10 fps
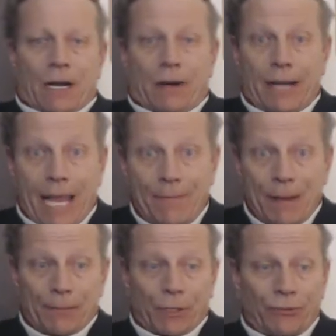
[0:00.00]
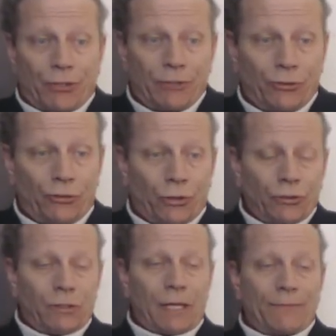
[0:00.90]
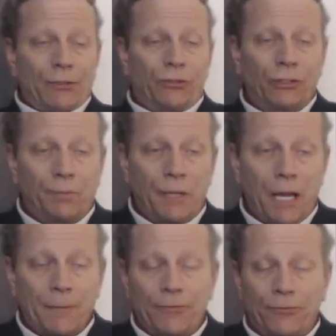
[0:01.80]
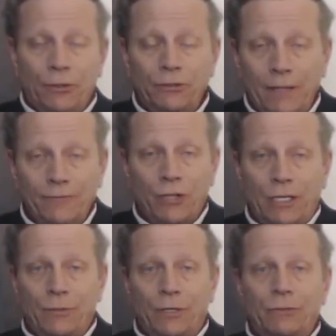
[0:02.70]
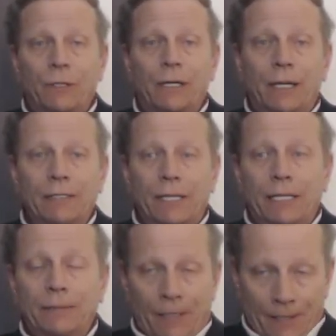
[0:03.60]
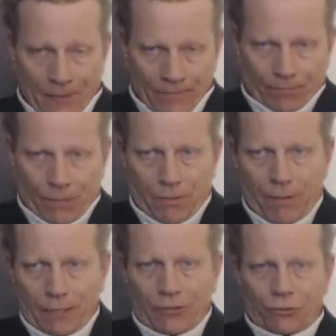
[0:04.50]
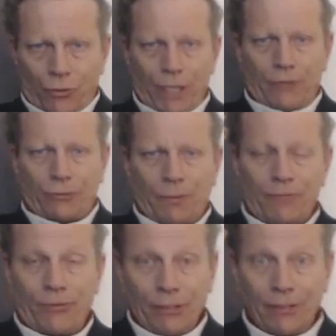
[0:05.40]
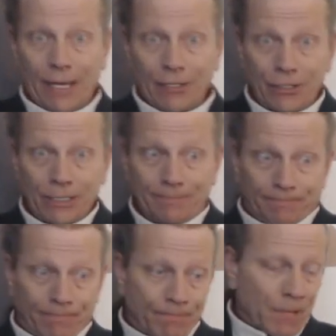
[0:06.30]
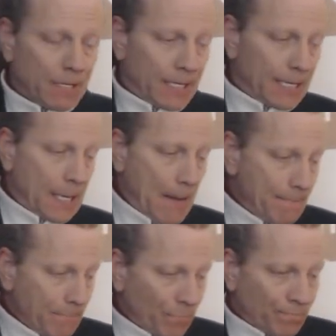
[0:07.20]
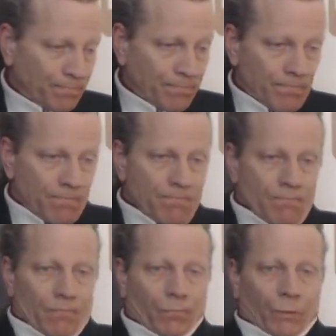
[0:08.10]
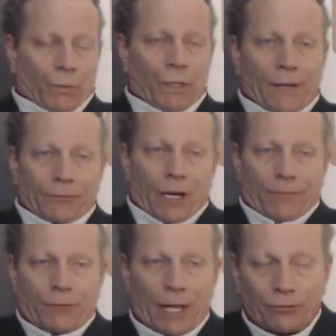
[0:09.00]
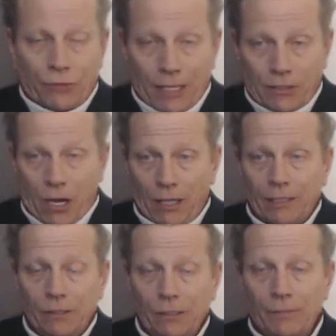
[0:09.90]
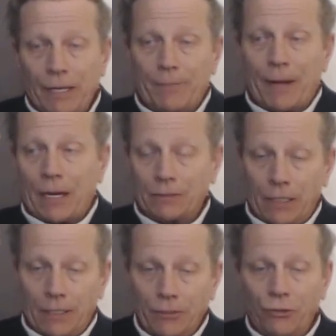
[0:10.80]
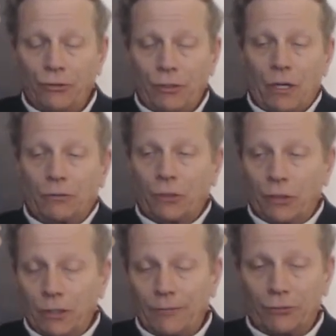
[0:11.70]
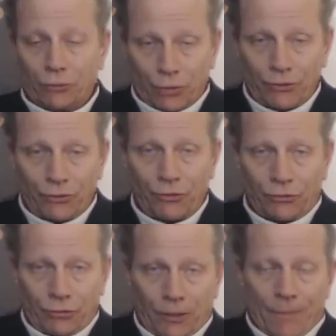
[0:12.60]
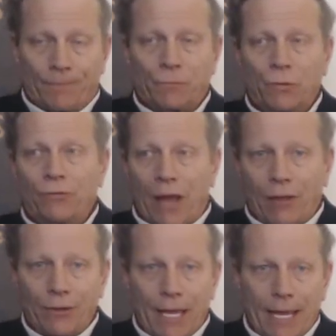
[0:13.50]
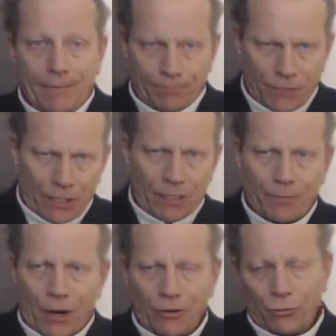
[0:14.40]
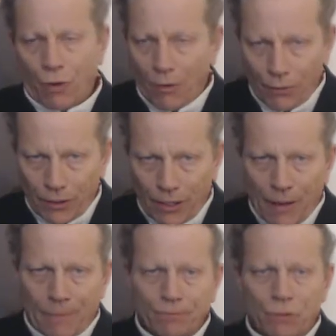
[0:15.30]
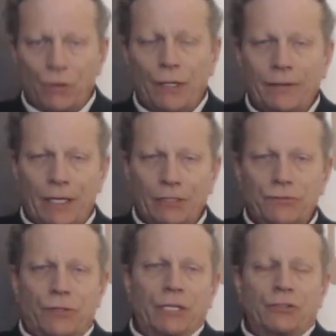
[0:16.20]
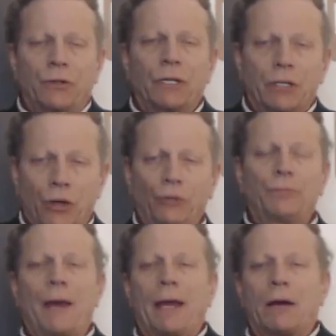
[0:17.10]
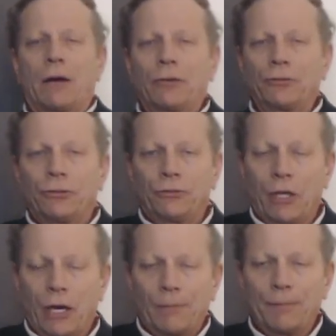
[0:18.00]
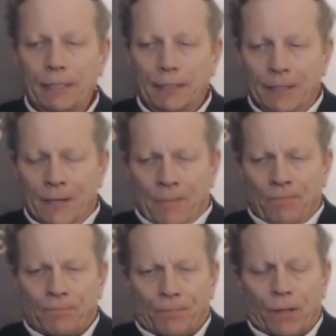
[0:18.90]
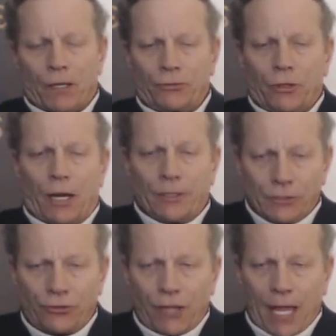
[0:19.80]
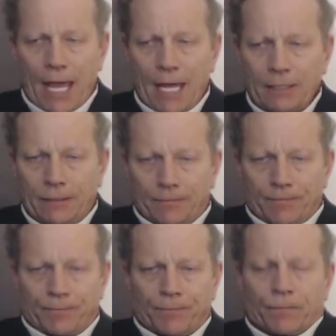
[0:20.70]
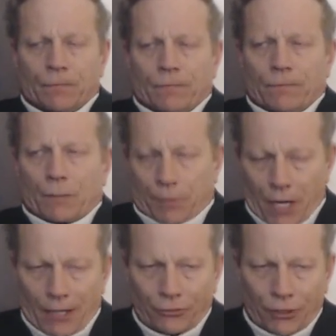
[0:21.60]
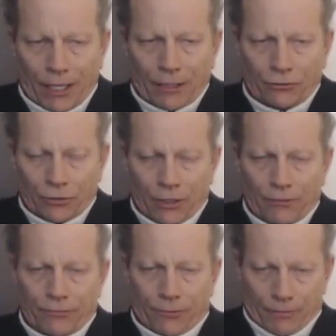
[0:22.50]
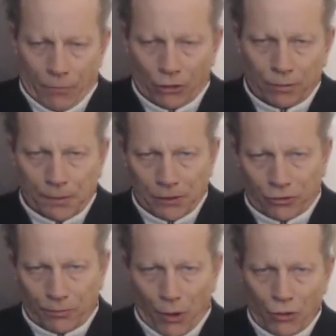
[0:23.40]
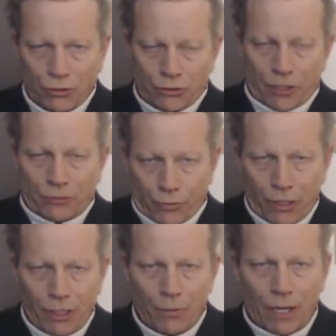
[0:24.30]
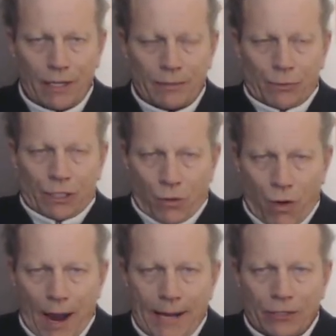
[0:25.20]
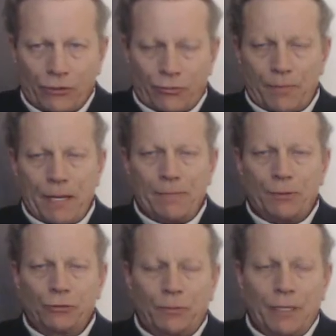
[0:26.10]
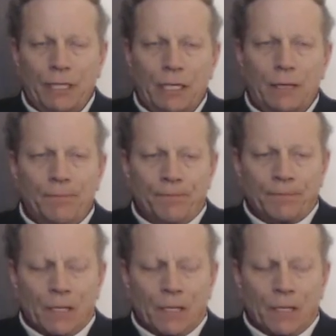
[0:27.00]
All right, hey people, Russ Jensen. So a little after 6 p.m. on the 4th day of January 2019. I'm going to make this quick because I'm not feeling that good. Um, we left off last night talking a little bit about uh, using alternative sources to validate Karatbars and what we're doing, and that's very true. And it goes back also to helping us understand the process of multiple exposures. That's really what it requires for people to become